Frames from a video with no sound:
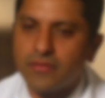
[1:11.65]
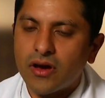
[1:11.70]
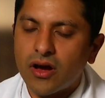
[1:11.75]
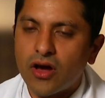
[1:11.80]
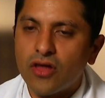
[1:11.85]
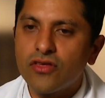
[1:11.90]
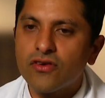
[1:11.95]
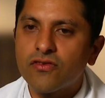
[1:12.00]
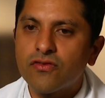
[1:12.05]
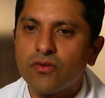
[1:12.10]

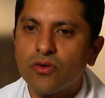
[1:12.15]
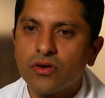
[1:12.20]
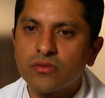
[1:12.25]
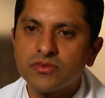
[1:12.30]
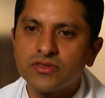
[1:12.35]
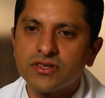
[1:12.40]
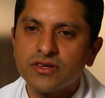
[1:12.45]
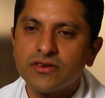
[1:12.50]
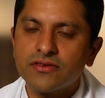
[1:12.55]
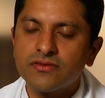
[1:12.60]
Other
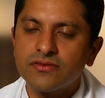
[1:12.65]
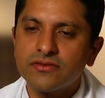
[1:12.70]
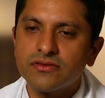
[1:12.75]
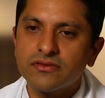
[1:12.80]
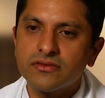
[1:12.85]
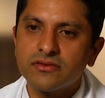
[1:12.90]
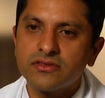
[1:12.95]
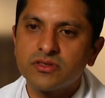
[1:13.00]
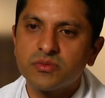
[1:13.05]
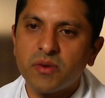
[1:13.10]
forms of
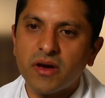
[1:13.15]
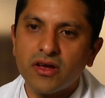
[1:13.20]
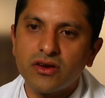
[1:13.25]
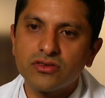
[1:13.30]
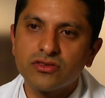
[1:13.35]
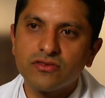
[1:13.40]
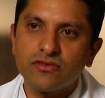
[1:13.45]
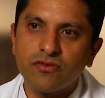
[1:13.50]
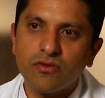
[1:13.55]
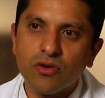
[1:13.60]

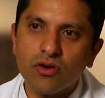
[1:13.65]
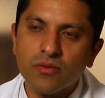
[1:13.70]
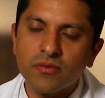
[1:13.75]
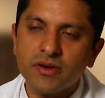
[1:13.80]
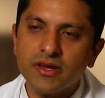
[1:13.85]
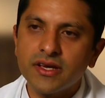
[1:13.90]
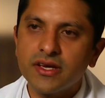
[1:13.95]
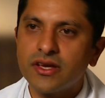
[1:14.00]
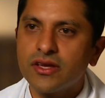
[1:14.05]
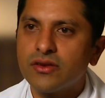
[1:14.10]
spinal
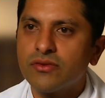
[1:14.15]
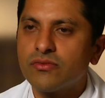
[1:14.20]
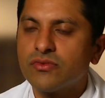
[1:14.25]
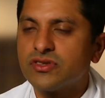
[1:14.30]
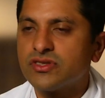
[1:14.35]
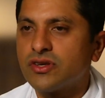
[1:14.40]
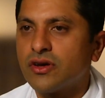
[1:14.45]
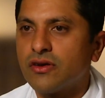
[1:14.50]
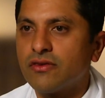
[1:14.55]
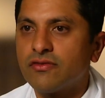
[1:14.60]
deformity can
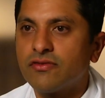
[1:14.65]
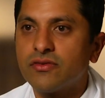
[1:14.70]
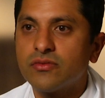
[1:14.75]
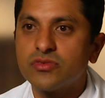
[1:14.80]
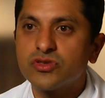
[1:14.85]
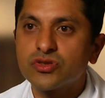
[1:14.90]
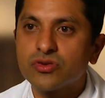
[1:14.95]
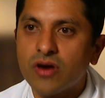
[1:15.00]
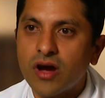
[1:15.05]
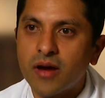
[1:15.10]
result
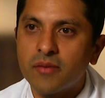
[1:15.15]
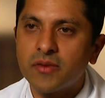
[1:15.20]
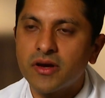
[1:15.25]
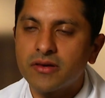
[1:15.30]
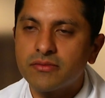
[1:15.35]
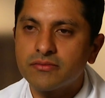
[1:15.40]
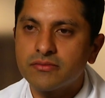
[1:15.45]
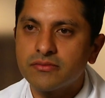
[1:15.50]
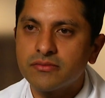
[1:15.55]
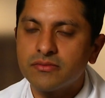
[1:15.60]
from
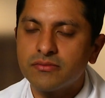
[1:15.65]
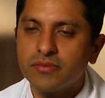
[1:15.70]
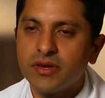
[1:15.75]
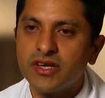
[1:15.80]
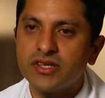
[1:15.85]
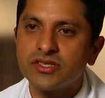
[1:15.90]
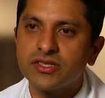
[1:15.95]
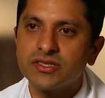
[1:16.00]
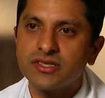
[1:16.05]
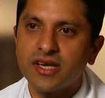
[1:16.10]
trauma.
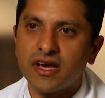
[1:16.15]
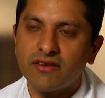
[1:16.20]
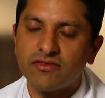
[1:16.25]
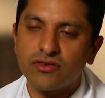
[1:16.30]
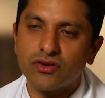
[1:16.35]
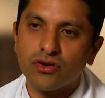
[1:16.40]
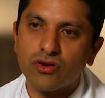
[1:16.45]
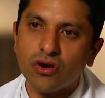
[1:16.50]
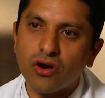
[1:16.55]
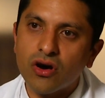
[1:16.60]
Patients
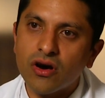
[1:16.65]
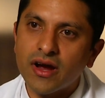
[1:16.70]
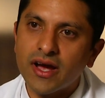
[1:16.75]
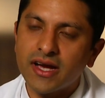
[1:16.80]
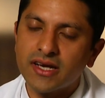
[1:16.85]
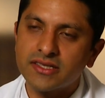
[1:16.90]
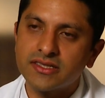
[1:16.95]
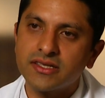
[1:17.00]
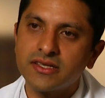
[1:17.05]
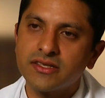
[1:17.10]
after a car
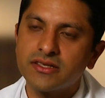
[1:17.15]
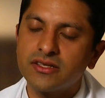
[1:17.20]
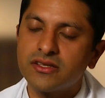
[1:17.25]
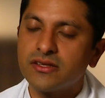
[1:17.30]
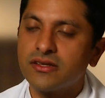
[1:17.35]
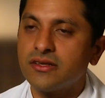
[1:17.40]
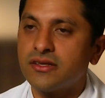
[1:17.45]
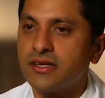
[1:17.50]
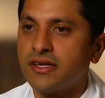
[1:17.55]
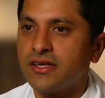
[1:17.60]

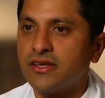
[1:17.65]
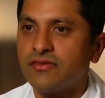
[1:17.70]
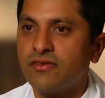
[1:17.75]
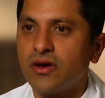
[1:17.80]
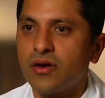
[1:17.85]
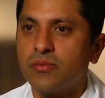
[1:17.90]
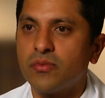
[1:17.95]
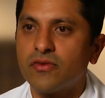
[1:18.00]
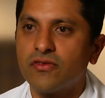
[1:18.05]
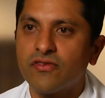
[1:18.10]
accident can
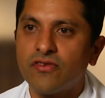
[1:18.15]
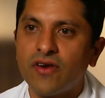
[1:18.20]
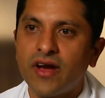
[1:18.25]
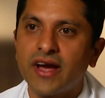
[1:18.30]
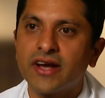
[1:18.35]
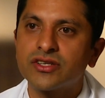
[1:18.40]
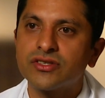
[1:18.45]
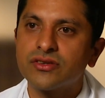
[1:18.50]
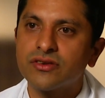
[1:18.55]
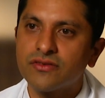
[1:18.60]
develop a
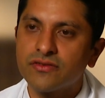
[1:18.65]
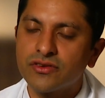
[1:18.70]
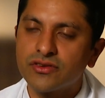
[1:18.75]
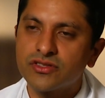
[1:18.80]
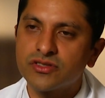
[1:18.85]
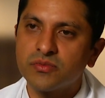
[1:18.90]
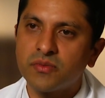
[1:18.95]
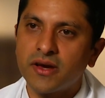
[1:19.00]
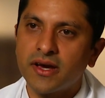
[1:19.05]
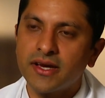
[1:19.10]
fracture of their
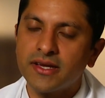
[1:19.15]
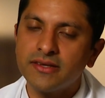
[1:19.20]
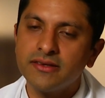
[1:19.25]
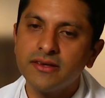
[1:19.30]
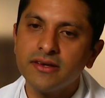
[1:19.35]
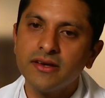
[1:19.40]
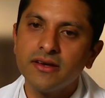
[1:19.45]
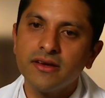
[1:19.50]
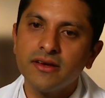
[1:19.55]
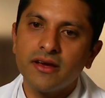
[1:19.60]
spine,
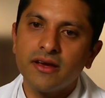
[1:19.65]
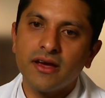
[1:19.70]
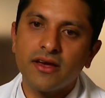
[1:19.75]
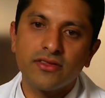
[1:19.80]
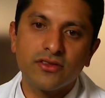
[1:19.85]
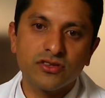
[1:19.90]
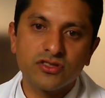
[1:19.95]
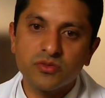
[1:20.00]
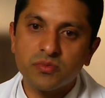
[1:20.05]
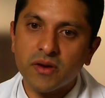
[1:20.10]

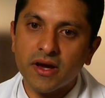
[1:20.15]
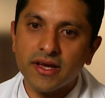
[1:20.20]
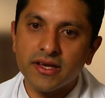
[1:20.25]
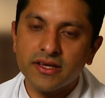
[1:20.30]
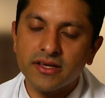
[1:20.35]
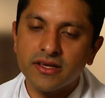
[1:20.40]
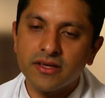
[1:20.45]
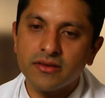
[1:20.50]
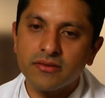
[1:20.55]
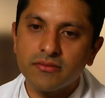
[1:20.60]
and their
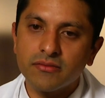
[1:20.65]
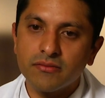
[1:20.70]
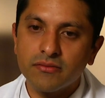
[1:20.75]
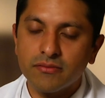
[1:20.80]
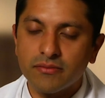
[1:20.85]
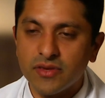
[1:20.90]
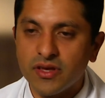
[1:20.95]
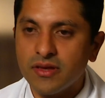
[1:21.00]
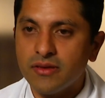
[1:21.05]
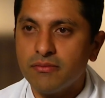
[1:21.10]
spine can
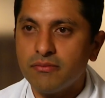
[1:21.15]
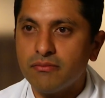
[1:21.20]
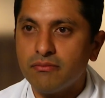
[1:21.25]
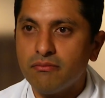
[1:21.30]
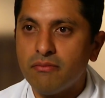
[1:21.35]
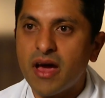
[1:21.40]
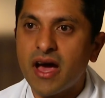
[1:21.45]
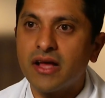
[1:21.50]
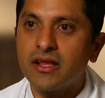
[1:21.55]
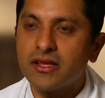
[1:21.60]
be
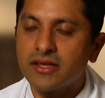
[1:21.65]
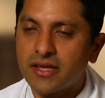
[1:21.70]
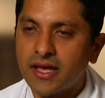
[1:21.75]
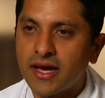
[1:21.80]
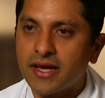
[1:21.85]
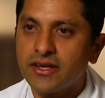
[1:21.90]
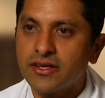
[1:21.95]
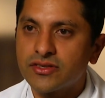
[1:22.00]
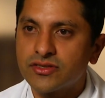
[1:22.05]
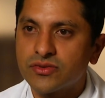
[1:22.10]

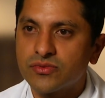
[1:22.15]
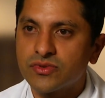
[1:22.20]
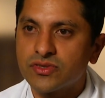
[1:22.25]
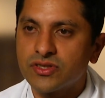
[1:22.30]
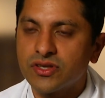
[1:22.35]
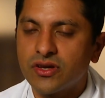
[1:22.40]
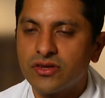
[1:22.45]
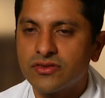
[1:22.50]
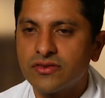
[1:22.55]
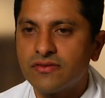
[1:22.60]
malaligned as a
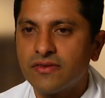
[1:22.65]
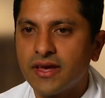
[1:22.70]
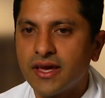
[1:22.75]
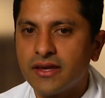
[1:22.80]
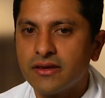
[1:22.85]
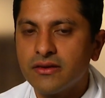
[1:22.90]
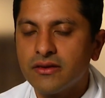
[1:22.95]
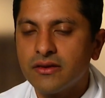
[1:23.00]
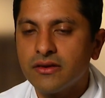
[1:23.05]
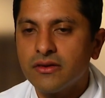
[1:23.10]
result of
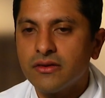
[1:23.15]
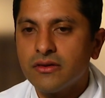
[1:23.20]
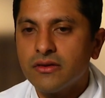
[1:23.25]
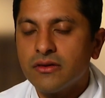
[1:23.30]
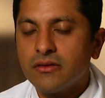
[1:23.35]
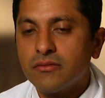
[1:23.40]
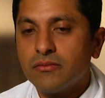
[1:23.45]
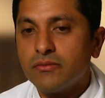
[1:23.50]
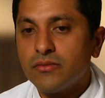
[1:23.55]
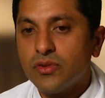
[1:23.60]
that
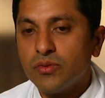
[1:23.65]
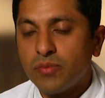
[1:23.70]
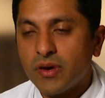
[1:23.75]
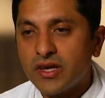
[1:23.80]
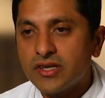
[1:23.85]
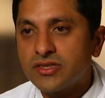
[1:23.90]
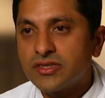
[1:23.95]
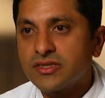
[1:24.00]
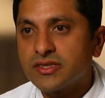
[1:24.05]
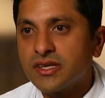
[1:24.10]

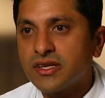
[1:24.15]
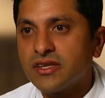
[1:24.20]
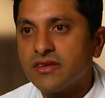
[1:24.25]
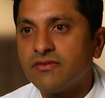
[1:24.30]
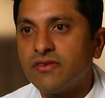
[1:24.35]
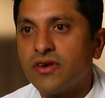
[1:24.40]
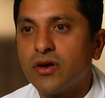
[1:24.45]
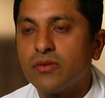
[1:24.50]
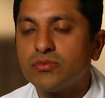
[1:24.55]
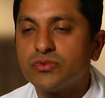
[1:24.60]
patients can
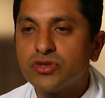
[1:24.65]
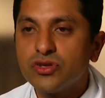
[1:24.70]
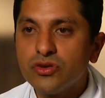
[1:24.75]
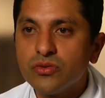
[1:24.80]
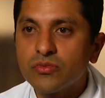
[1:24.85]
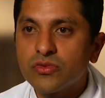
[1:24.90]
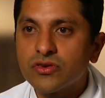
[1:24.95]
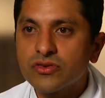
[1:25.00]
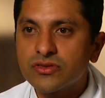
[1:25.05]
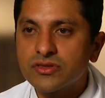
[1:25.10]
develop
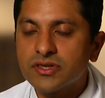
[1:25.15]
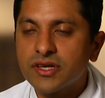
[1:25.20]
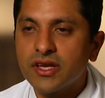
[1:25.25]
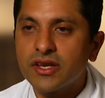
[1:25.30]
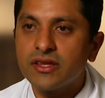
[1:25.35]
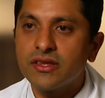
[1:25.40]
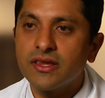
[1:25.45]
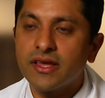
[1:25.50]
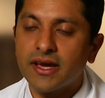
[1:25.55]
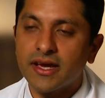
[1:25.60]
tumors
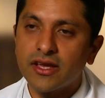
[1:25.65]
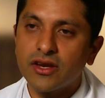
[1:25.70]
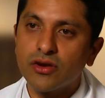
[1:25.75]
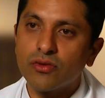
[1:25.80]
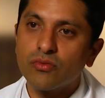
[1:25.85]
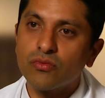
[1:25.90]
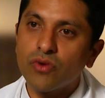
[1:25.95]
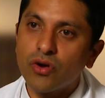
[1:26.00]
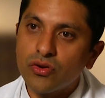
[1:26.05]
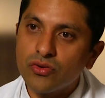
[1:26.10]
can, that can
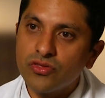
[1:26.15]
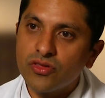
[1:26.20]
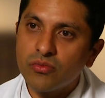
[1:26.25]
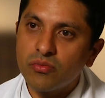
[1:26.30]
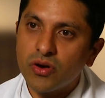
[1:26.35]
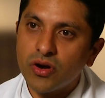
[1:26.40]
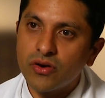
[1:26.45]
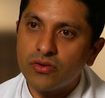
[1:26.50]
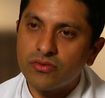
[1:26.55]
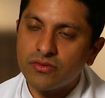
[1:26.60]
erode the
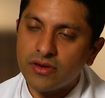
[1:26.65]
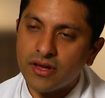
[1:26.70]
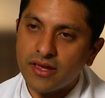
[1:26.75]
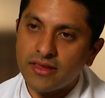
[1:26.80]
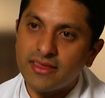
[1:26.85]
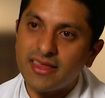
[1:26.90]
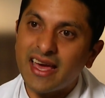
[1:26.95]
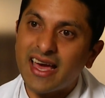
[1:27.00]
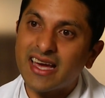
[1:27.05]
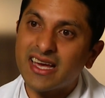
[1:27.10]
bone,
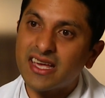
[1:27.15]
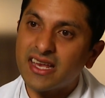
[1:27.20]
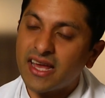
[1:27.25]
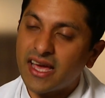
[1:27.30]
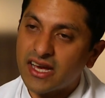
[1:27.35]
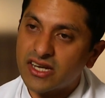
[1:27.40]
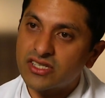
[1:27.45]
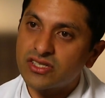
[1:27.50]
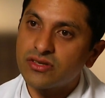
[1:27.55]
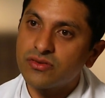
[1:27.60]
and that can
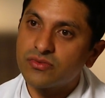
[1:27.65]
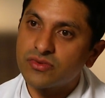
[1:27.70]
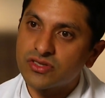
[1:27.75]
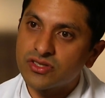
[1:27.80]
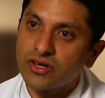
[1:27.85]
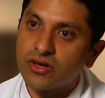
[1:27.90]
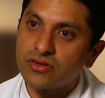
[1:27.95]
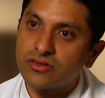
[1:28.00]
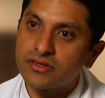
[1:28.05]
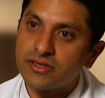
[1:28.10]
actually
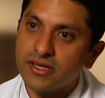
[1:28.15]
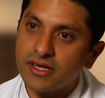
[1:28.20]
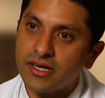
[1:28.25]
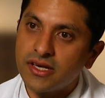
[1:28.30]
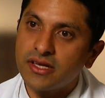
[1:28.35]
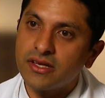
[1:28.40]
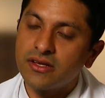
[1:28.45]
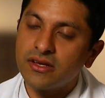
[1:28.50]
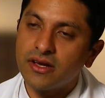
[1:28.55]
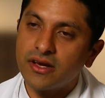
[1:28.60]
result
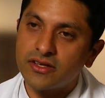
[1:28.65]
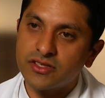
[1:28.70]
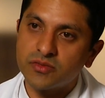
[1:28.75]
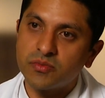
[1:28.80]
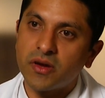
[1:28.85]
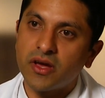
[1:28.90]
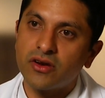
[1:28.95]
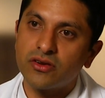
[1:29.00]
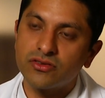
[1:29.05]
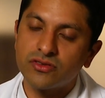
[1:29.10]
in a
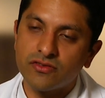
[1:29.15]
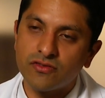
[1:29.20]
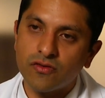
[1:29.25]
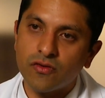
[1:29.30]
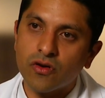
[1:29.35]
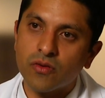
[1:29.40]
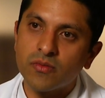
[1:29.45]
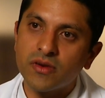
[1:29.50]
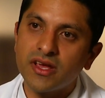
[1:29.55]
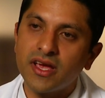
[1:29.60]
spinal
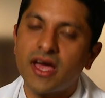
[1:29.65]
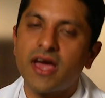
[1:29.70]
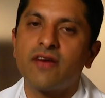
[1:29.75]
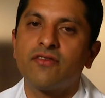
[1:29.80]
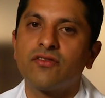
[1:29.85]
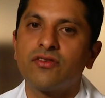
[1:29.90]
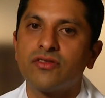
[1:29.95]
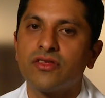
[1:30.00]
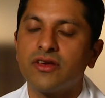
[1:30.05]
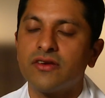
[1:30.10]
deformity
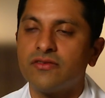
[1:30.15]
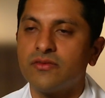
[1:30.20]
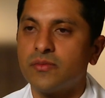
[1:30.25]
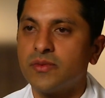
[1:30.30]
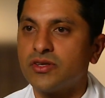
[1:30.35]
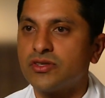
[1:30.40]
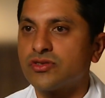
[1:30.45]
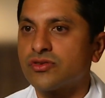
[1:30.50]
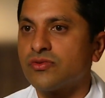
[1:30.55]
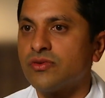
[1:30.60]
after they've
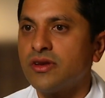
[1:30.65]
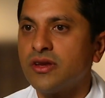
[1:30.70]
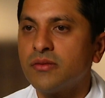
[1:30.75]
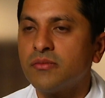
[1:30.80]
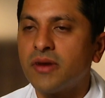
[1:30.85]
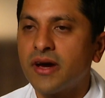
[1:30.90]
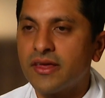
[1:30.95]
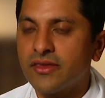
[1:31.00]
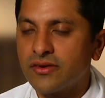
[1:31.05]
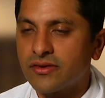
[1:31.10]
been
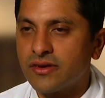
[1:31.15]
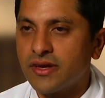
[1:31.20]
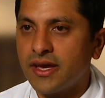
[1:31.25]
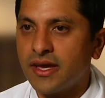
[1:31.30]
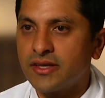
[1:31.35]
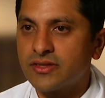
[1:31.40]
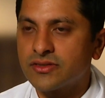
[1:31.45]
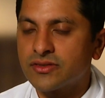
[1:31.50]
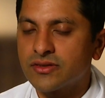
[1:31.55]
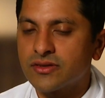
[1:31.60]
treated by their
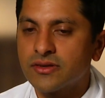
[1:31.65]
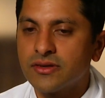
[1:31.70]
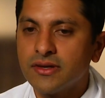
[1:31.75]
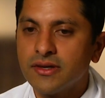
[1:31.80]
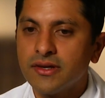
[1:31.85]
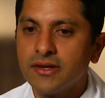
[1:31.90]
cancer.